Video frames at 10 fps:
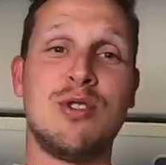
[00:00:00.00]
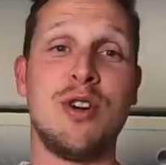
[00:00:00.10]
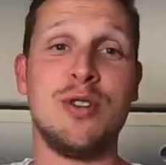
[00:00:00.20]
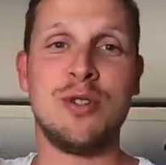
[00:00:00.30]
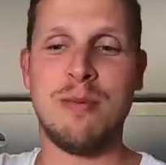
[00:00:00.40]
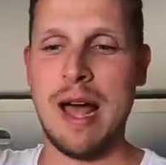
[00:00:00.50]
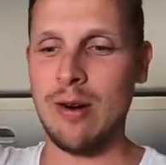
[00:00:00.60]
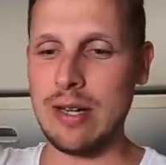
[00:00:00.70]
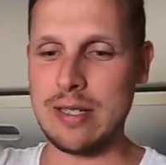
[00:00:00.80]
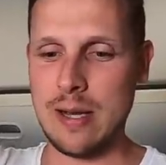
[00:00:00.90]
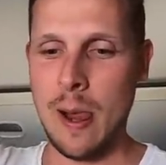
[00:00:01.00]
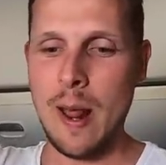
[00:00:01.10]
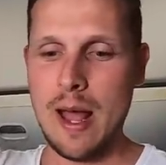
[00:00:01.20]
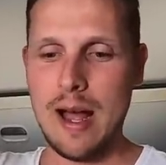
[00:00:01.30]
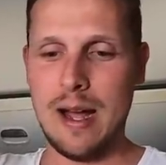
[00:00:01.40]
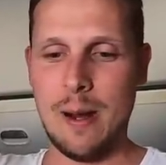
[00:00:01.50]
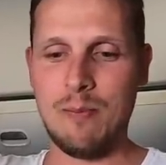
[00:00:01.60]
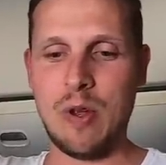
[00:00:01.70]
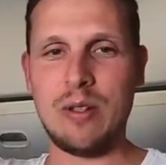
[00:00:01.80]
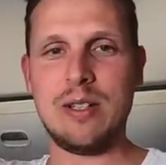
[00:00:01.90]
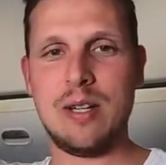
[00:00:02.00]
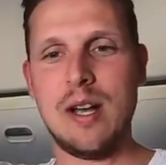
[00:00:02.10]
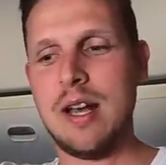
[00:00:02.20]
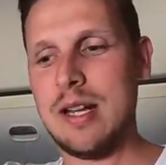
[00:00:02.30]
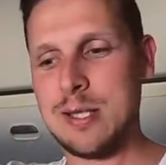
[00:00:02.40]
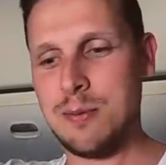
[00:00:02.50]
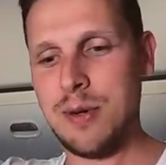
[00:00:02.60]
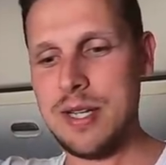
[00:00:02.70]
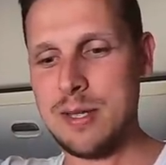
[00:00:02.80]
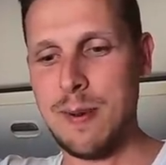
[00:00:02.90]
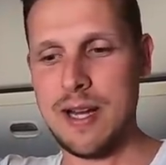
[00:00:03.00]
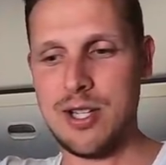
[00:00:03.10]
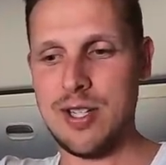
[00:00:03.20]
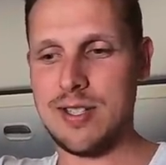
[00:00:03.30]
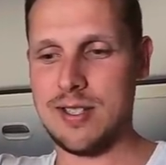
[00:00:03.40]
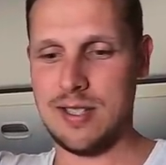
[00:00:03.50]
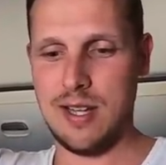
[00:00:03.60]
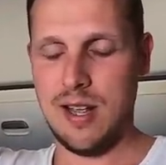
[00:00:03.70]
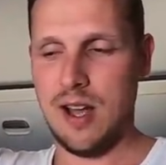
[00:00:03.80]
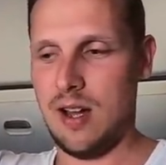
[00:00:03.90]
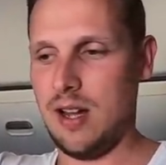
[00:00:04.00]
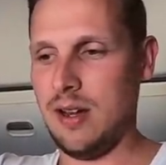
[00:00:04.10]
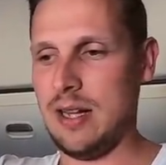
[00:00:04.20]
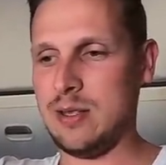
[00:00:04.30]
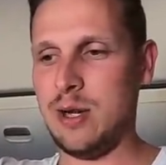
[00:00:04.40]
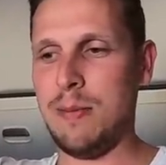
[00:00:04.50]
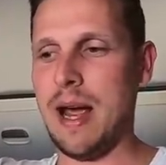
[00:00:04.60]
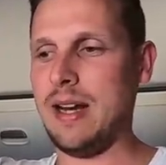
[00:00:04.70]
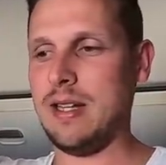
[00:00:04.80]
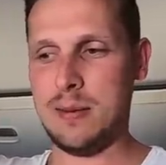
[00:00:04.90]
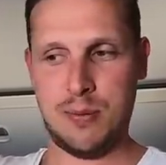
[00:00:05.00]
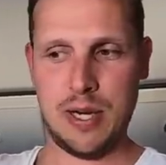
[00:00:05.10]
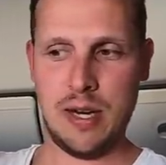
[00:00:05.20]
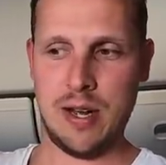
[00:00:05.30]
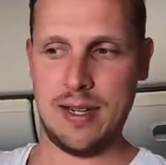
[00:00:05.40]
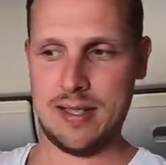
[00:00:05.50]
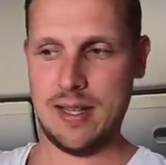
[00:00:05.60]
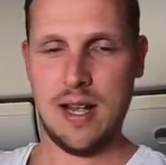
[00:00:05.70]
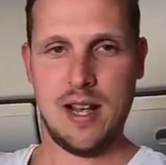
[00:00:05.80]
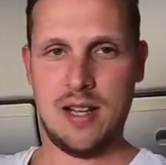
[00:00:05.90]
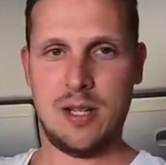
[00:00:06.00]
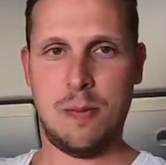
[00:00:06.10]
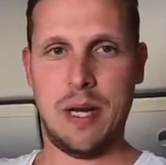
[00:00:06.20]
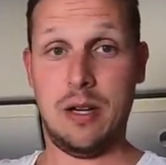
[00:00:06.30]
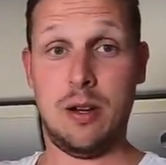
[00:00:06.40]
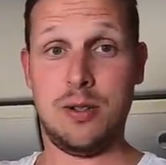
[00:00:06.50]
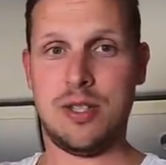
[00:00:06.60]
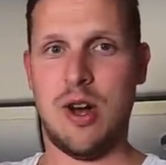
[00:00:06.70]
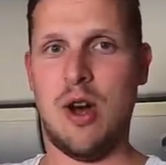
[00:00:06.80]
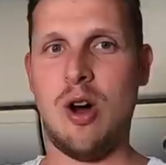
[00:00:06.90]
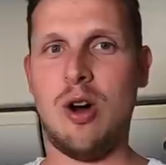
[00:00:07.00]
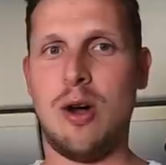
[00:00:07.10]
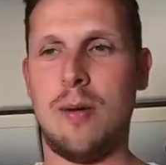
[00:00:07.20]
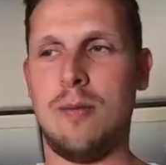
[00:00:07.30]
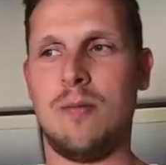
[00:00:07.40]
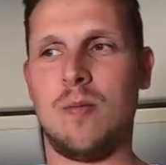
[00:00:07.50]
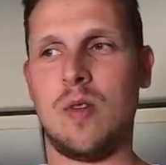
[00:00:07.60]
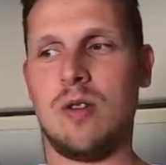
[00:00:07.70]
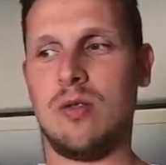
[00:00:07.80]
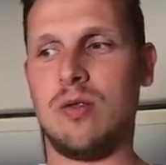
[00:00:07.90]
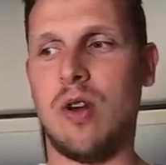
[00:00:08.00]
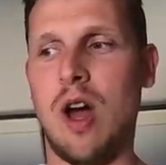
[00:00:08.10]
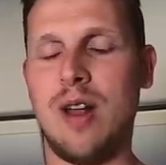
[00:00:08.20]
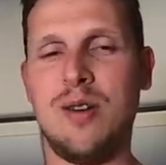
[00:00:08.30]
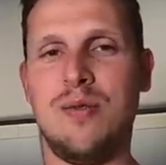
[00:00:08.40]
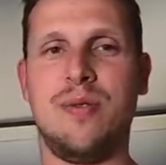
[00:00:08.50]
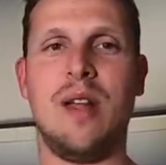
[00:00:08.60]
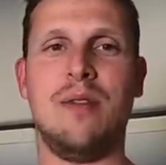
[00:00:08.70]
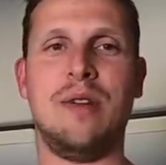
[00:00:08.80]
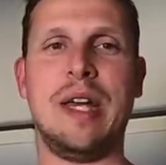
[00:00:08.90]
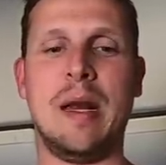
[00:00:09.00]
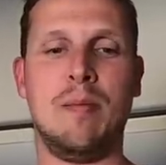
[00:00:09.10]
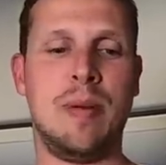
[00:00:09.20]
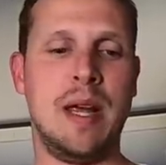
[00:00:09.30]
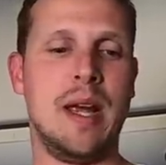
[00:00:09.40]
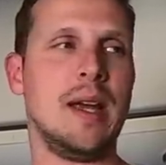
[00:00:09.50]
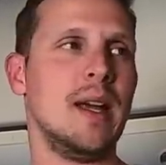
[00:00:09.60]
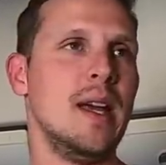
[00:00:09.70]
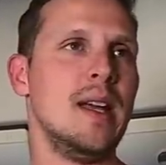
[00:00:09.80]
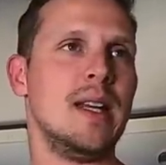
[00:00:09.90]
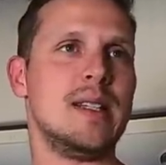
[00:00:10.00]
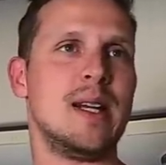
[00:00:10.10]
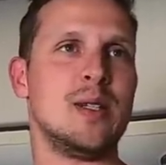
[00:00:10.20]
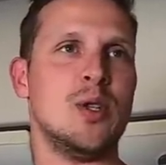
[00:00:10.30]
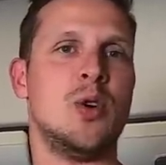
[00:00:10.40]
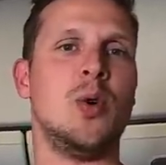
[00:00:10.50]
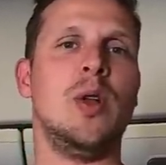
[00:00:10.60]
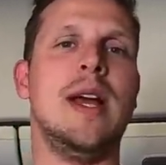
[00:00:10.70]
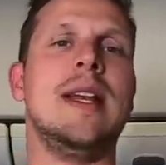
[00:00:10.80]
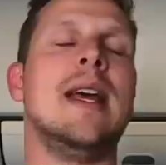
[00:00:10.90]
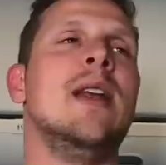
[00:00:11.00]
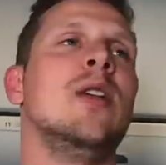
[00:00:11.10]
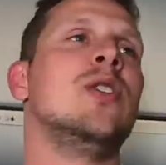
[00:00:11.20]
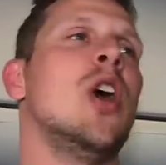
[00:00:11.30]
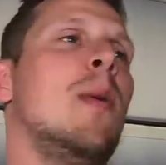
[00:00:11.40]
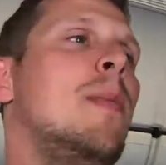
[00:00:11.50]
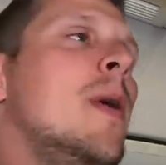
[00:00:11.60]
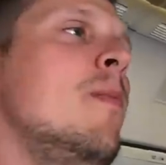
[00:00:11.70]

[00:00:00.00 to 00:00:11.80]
Toronto to Paris. It is pretty spacious. Also the padding is pretty nice. The pillows are rather fluffy and big. That's also cool. And then on top